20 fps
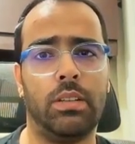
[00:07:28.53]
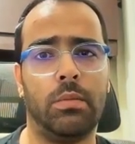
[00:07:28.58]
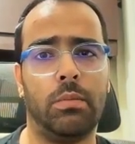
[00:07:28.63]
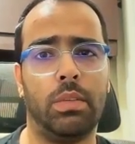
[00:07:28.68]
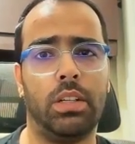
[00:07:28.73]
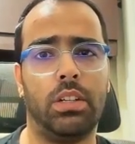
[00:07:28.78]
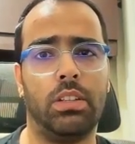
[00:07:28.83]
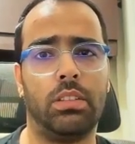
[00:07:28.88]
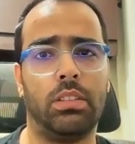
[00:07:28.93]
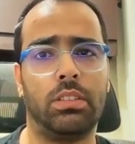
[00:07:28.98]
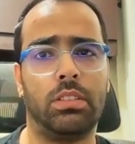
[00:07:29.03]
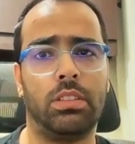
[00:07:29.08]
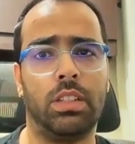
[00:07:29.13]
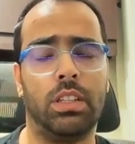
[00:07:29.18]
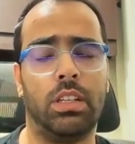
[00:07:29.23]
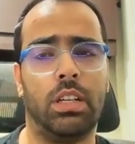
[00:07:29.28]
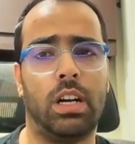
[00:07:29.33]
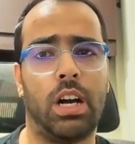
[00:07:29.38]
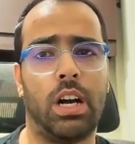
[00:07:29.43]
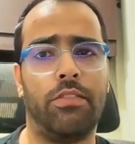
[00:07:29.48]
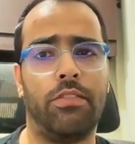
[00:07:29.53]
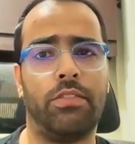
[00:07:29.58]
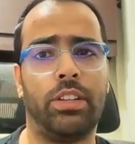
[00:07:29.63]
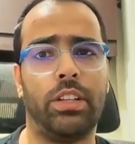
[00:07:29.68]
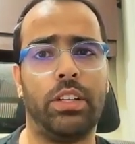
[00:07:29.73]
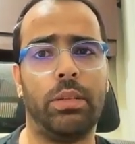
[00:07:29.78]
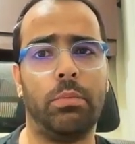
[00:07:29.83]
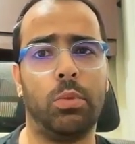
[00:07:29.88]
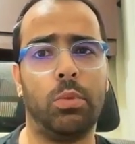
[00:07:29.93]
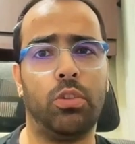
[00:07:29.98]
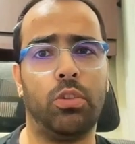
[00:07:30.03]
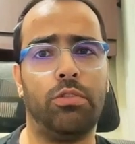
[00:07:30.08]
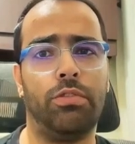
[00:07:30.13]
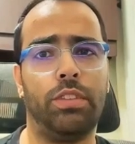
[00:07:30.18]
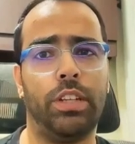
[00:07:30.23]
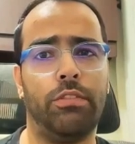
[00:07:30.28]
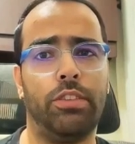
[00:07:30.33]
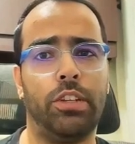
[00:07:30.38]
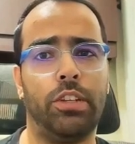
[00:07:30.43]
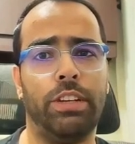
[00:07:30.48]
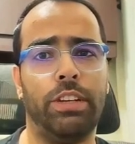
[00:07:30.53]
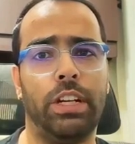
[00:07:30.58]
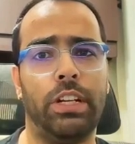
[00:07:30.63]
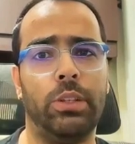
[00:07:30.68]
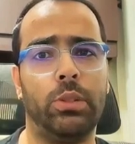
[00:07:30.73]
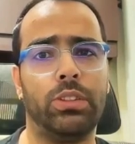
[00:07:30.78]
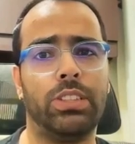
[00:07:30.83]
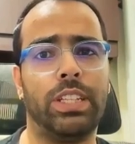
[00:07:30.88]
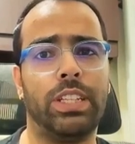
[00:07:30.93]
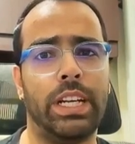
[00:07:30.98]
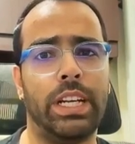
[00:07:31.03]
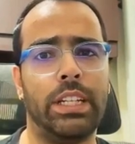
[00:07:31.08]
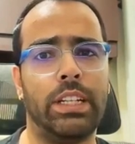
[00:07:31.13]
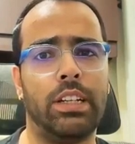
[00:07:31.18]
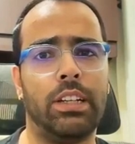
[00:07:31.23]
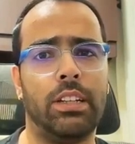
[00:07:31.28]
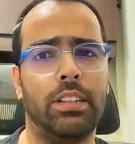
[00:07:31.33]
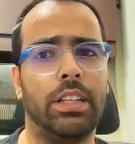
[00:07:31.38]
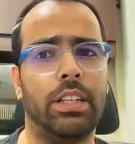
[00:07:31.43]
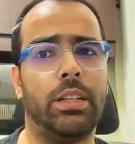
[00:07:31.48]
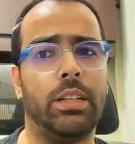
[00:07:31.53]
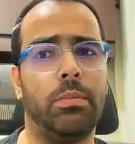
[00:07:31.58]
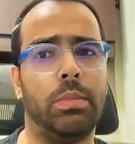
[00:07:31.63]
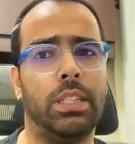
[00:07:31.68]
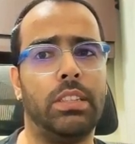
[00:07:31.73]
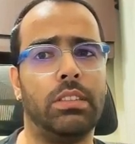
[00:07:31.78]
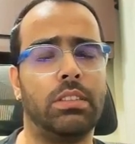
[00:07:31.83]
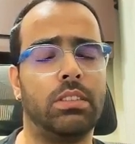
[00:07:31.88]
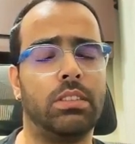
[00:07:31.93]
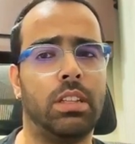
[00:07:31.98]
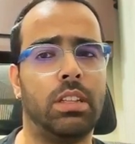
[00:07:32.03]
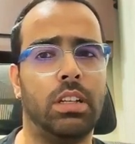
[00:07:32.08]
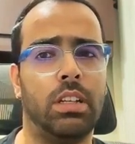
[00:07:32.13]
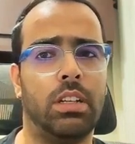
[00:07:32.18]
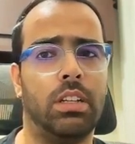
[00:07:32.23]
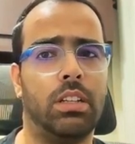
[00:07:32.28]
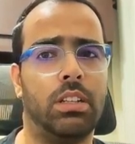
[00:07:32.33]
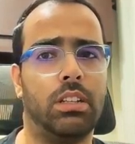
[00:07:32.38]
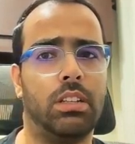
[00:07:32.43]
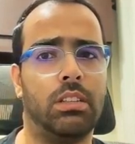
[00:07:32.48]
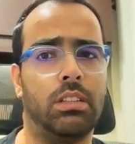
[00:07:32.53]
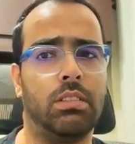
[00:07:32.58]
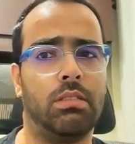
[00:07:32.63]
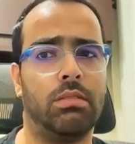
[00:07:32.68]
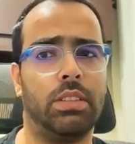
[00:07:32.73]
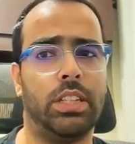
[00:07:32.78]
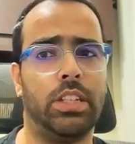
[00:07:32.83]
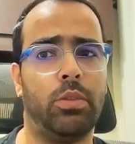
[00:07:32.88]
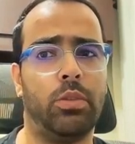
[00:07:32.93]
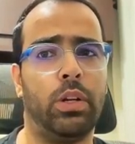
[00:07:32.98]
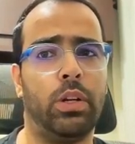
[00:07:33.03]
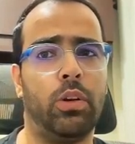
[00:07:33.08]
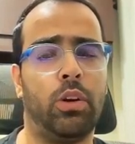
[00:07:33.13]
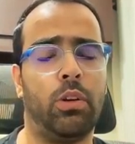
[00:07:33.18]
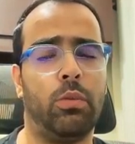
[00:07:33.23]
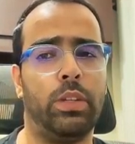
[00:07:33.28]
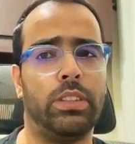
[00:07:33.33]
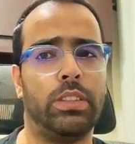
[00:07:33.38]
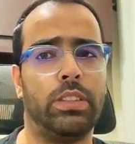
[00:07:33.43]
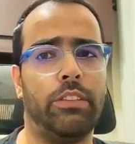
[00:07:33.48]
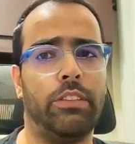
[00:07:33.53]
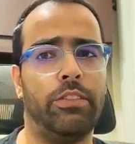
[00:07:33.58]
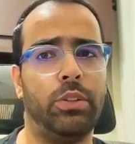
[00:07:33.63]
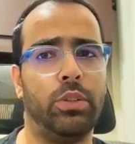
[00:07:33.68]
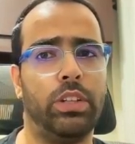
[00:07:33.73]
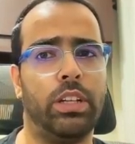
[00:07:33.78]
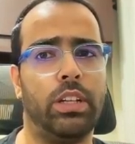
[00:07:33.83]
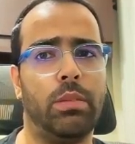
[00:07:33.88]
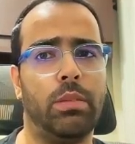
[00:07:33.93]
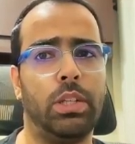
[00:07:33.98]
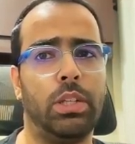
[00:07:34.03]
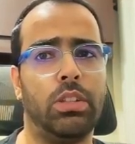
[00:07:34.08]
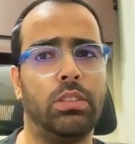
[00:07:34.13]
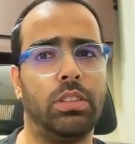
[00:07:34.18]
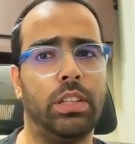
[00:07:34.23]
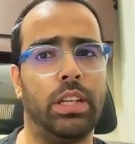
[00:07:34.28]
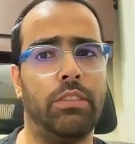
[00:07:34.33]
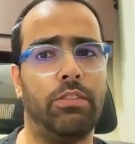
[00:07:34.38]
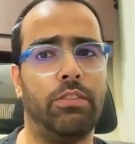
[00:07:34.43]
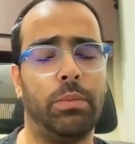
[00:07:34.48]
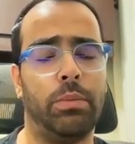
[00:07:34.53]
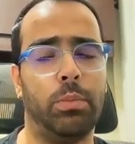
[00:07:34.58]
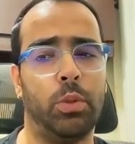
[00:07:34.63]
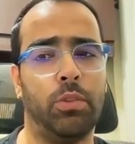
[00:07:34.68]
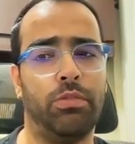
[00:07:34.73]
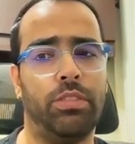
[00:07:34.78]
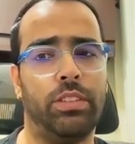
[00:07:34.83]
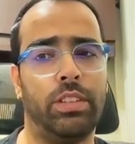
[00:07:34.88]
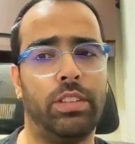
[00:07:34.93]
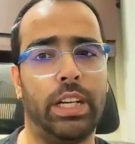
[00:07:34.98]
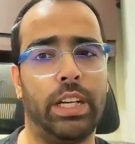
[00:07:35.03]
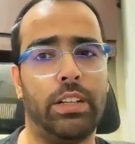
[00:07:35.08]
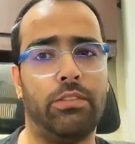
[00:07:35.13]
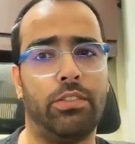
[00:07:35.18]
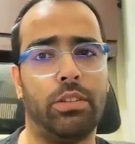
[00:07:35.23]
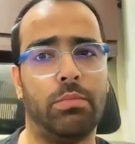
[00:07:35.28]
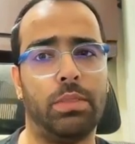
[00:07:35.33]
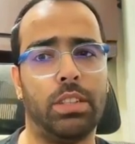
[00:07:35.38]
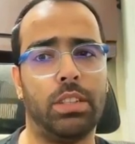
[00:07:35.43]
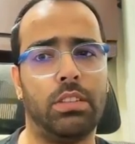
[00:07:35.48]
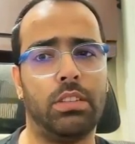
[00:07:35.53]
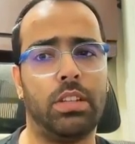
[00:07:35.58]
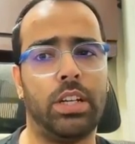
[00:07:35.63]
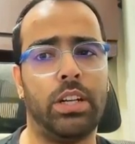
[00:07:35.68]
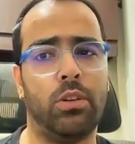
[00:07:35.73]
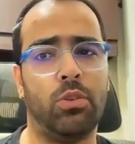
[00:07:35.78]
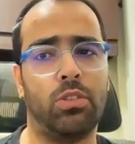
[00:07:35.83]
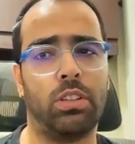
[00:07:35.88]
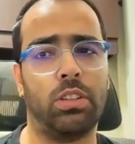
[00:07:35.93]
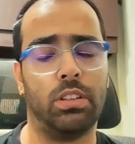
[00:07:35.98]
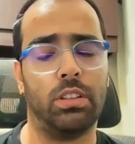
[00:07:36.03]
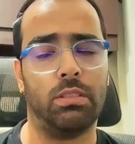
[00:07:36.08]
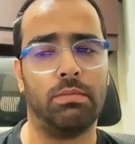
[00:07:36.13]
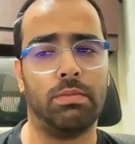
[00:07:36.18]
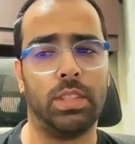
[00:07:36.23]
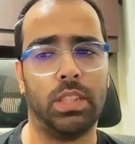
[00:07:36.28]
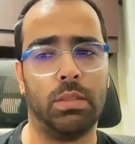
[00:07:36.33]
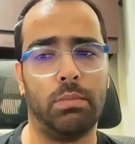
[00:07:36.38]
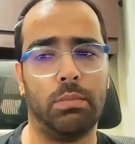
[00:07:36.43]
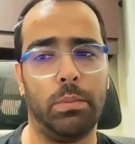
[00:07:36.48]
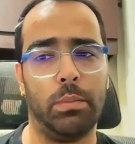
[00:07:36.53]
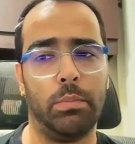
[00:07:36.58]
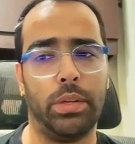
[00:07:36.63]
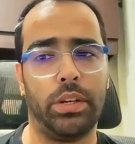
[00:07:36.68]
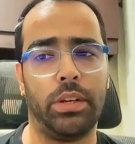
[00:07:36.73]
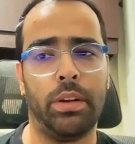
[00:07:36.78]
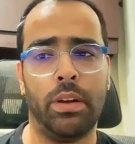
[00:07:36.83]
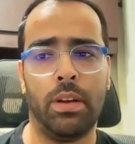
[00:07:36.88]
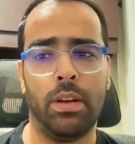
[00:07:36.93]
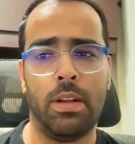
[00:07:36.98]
Because after remove, if you will use get, that means it will always give you null because it have removed that from the thread local memory.